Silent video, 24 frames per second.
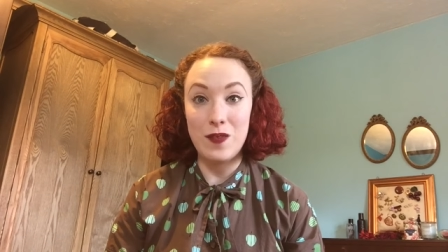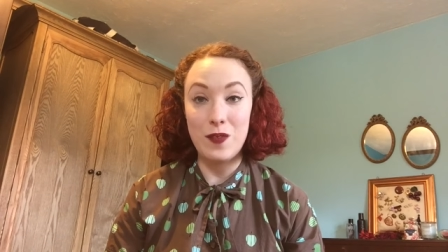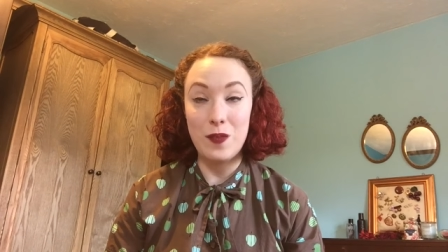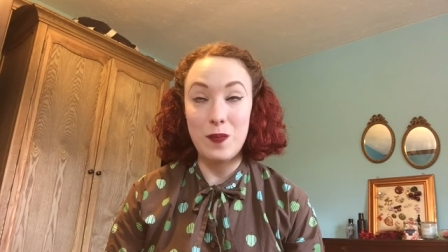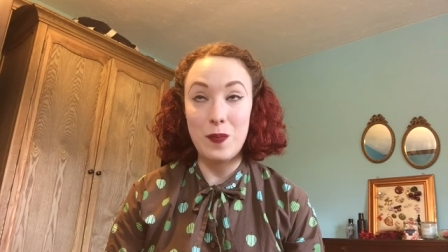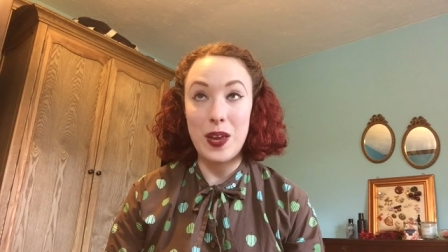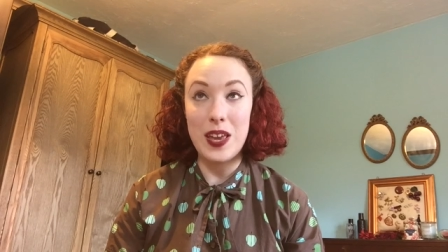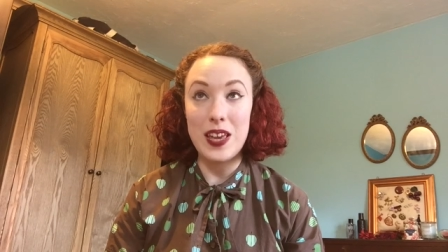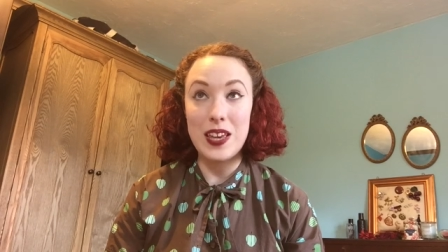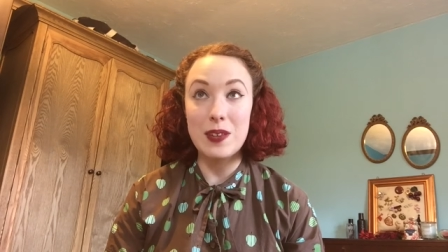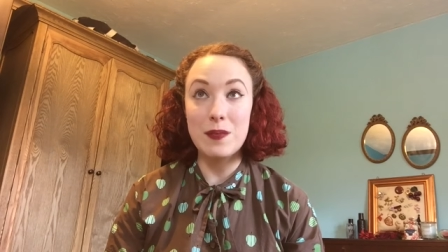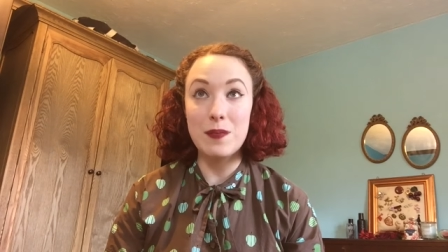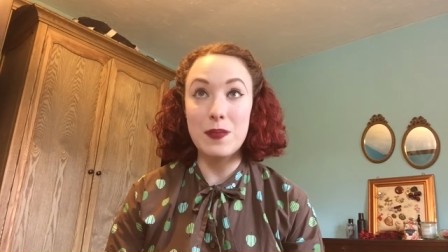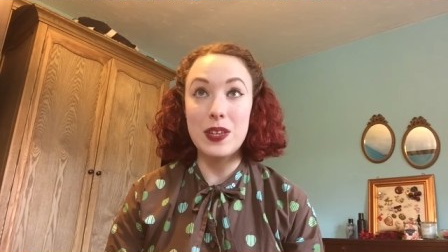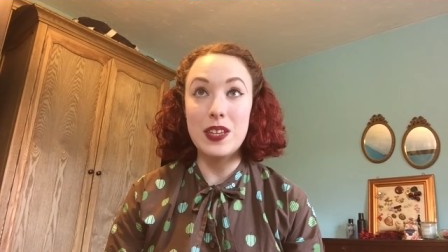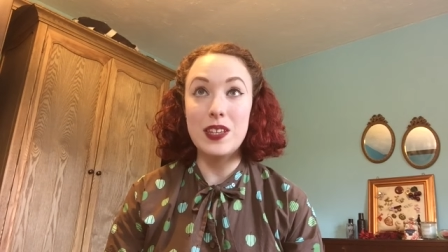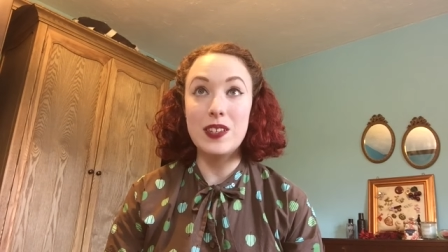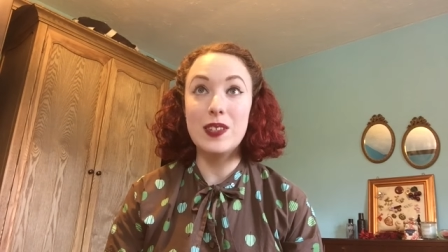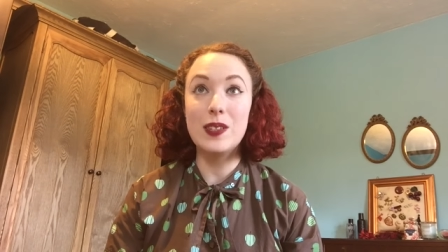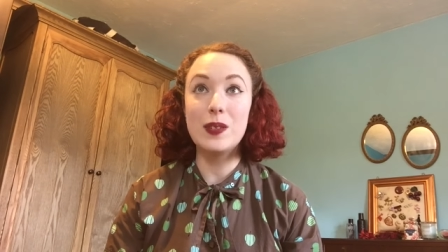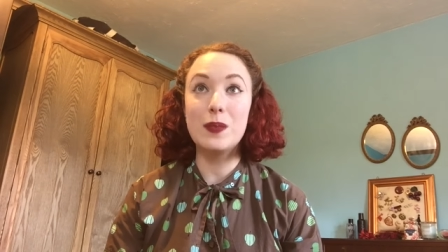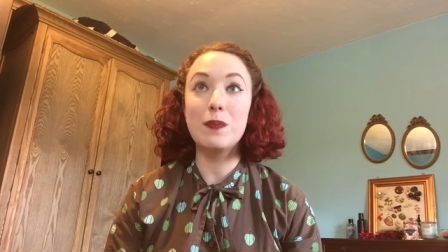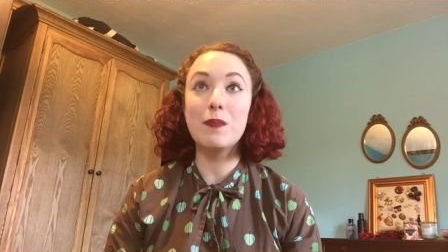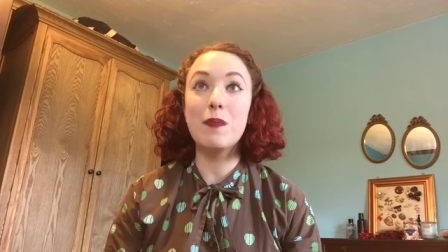for making me
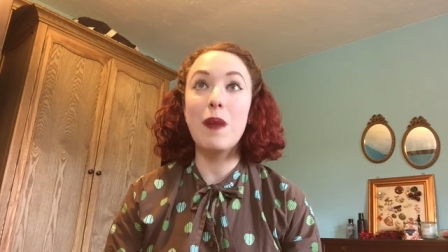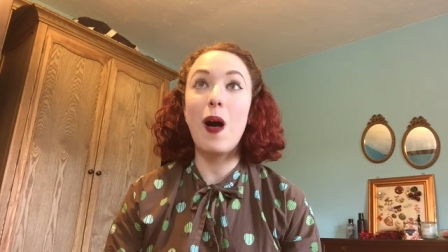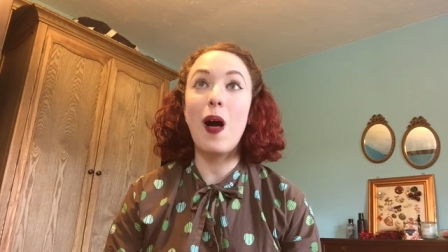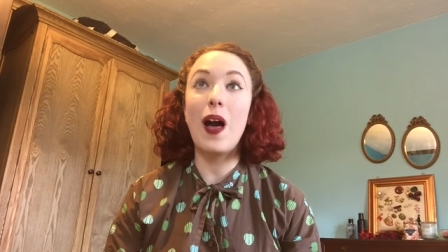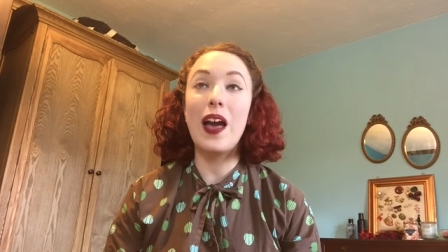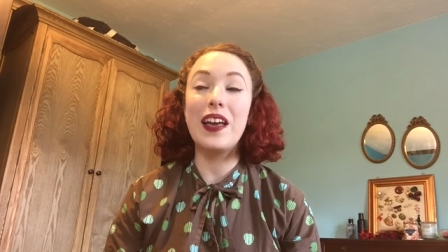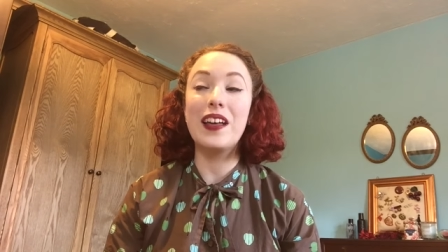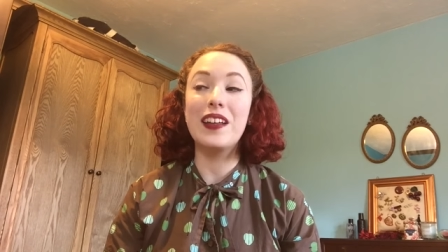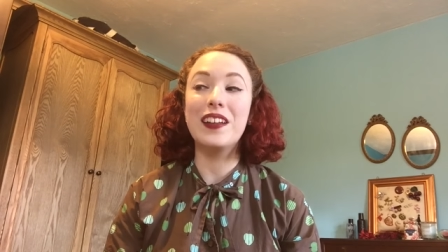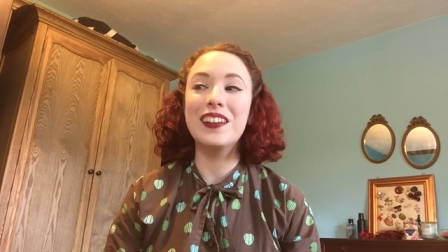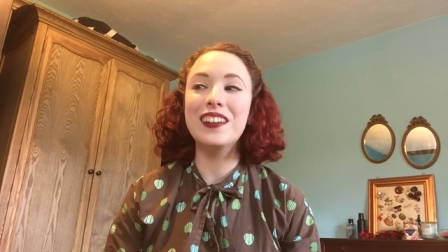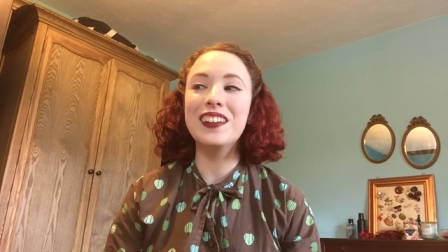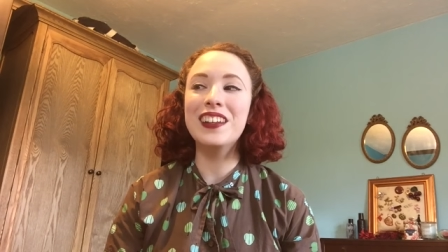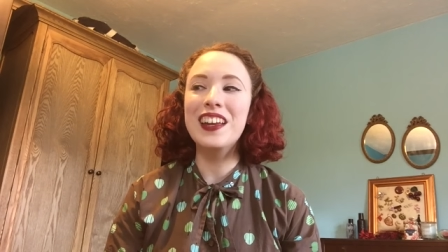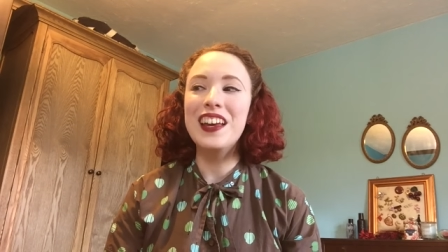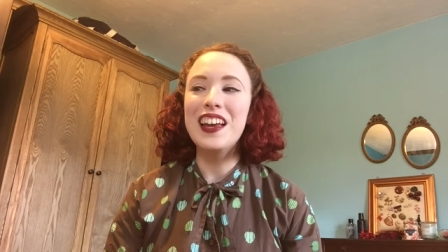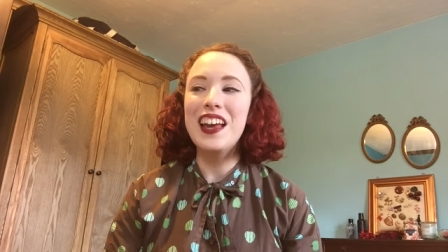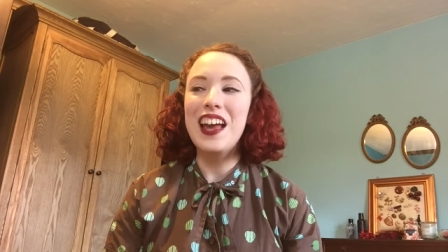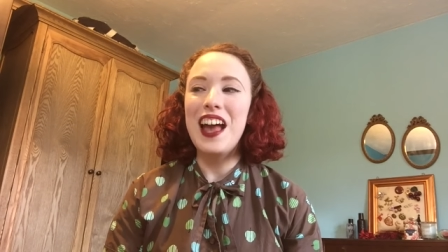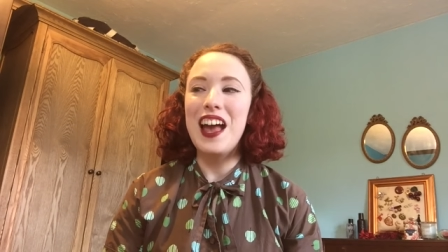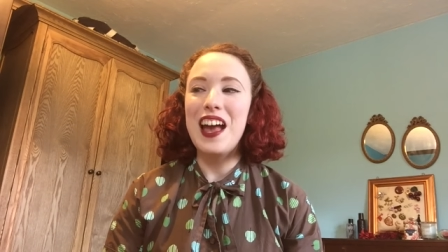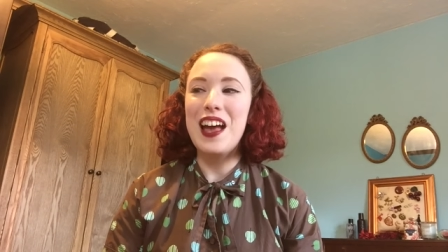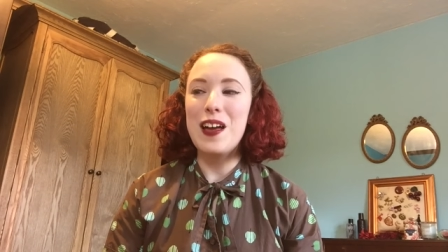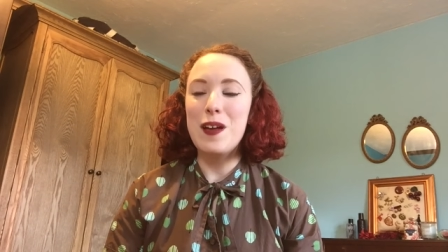smile
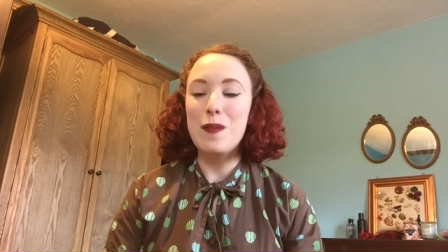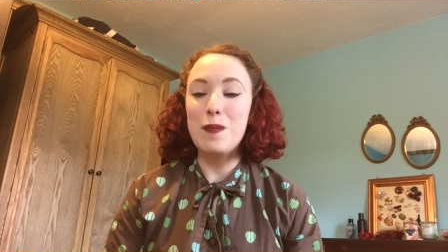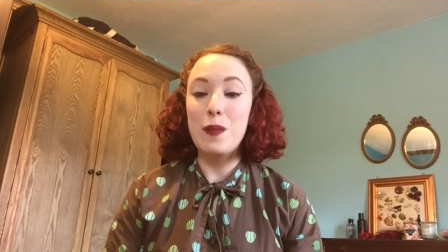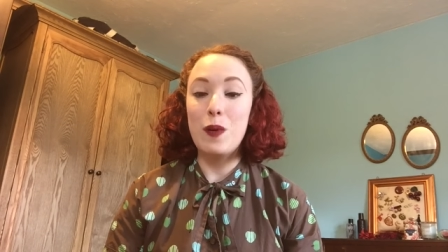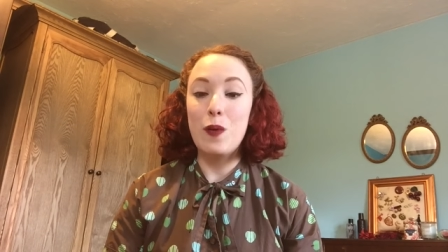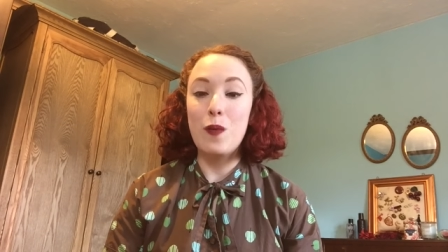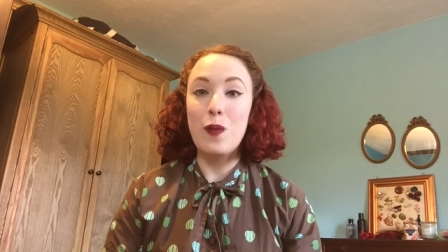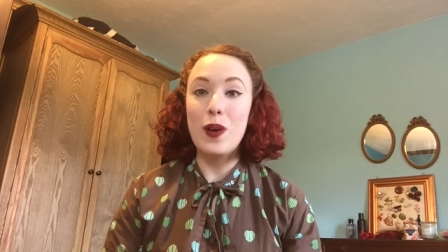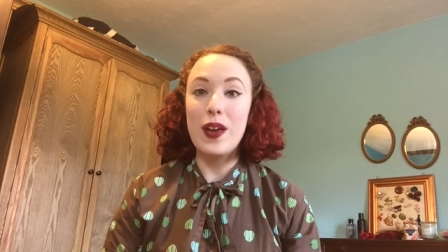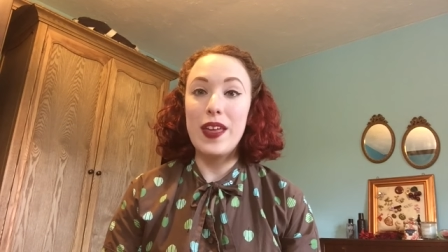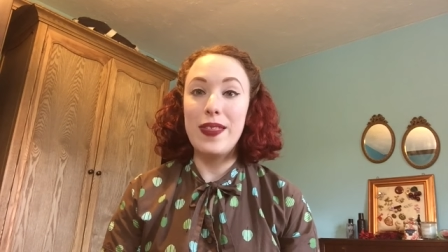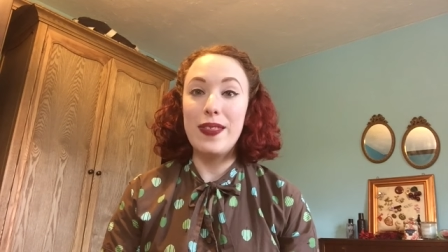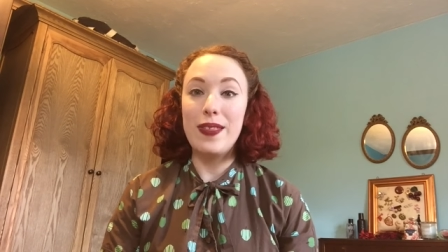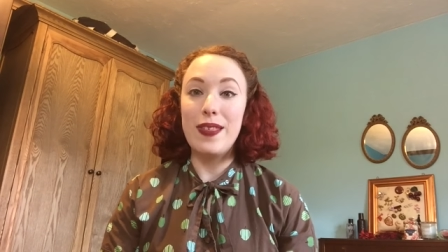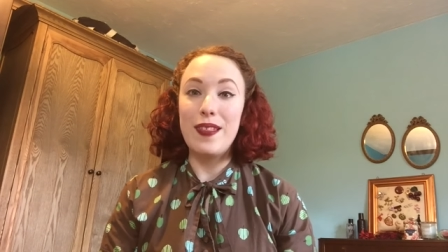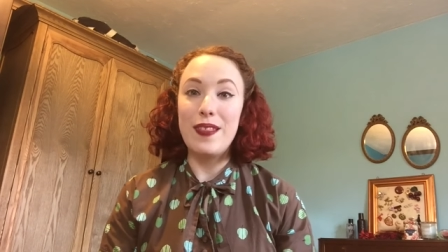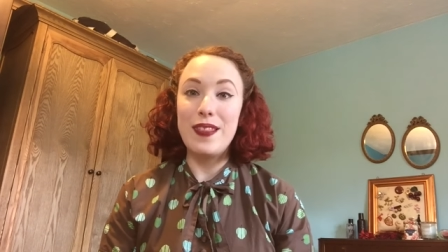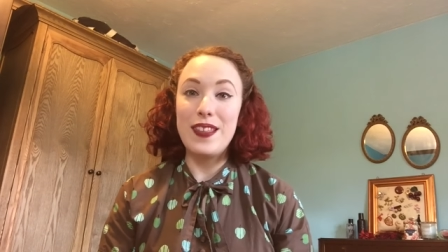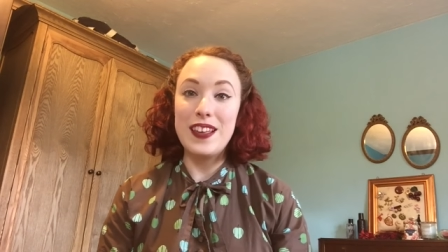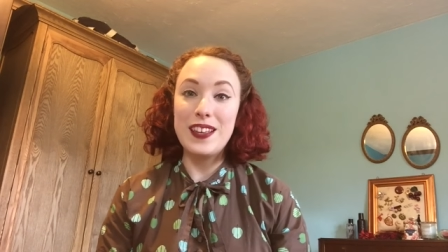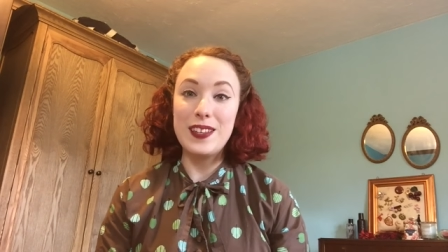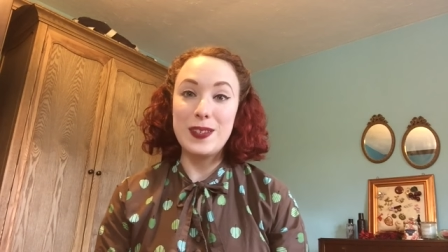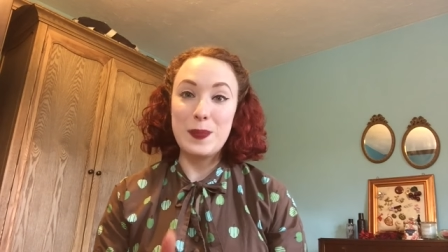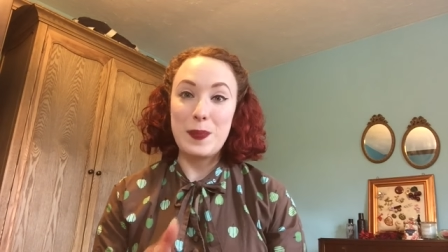with
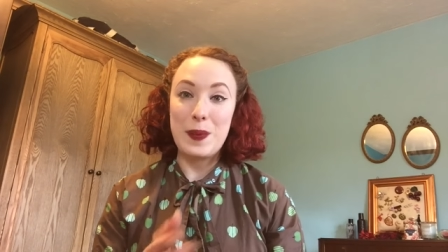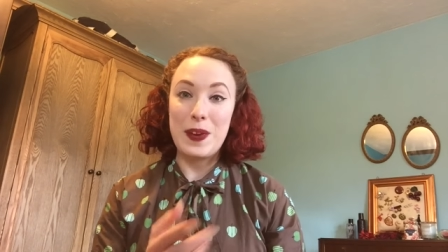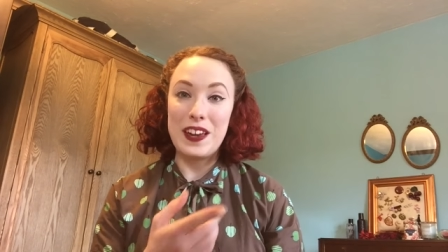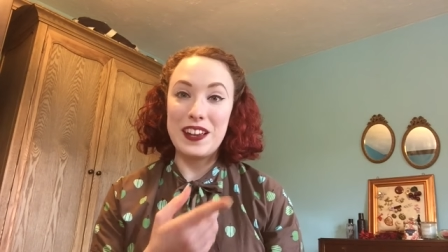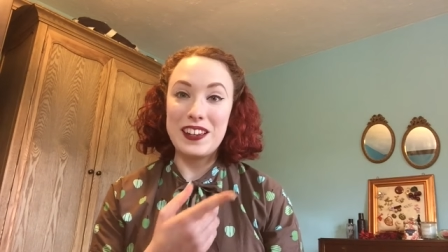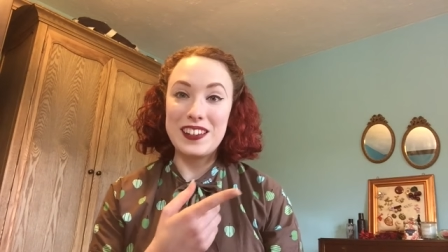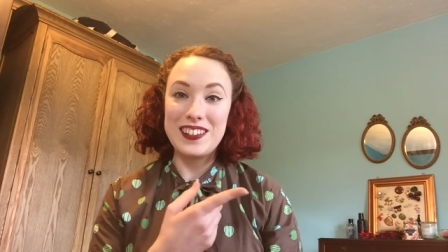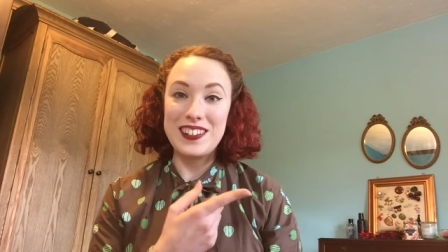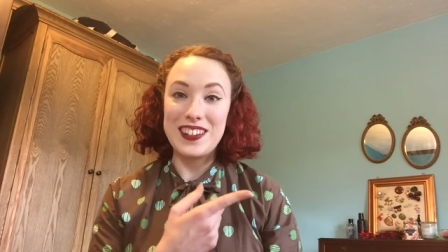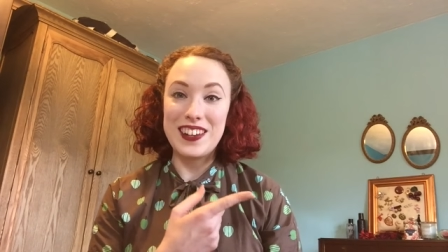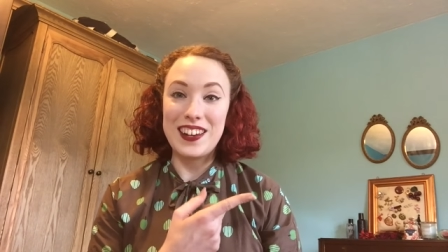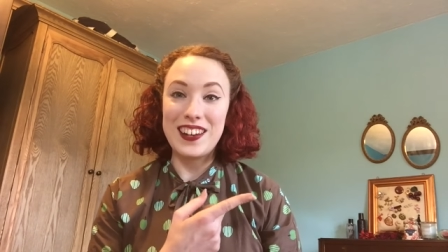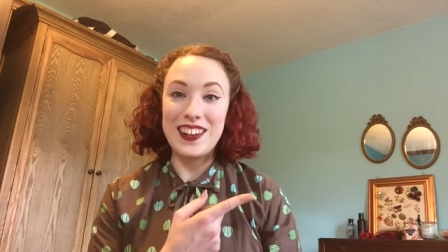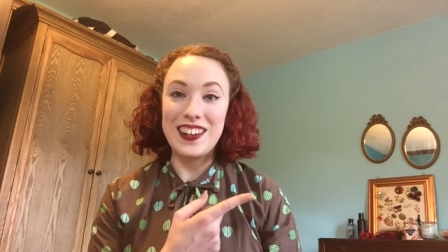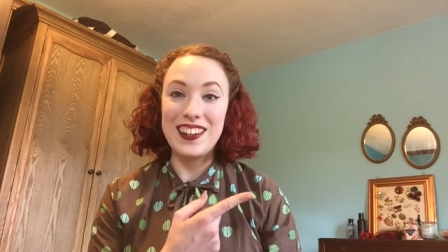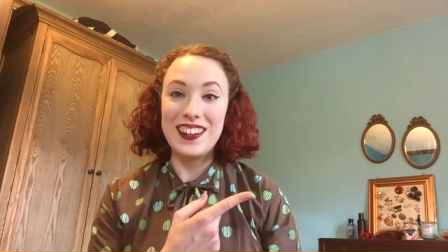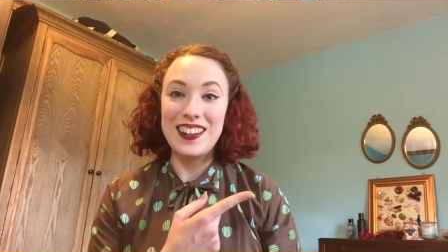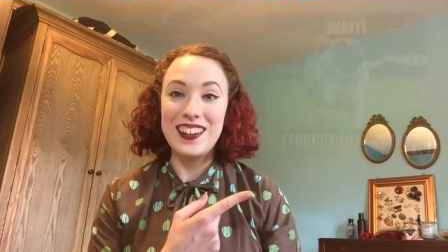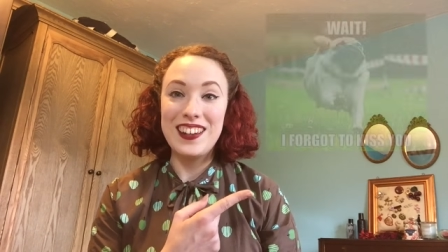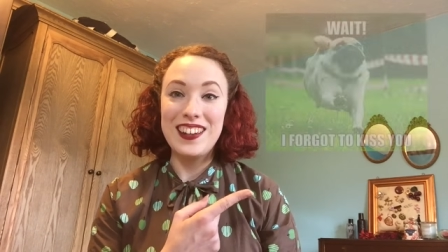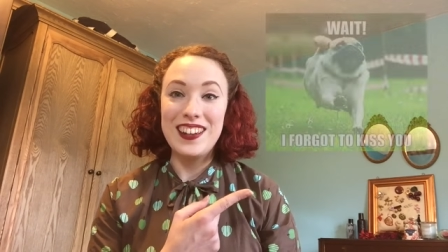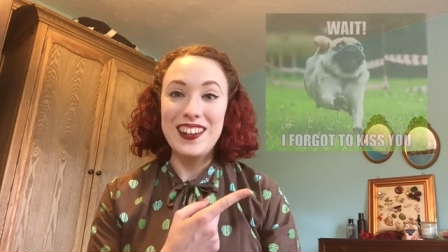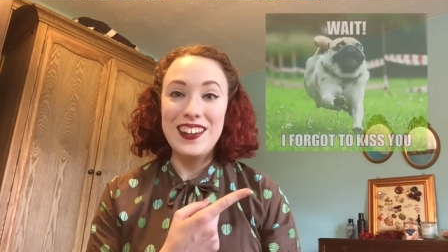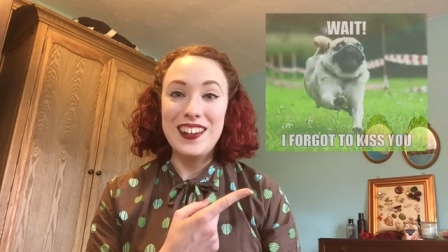this picture,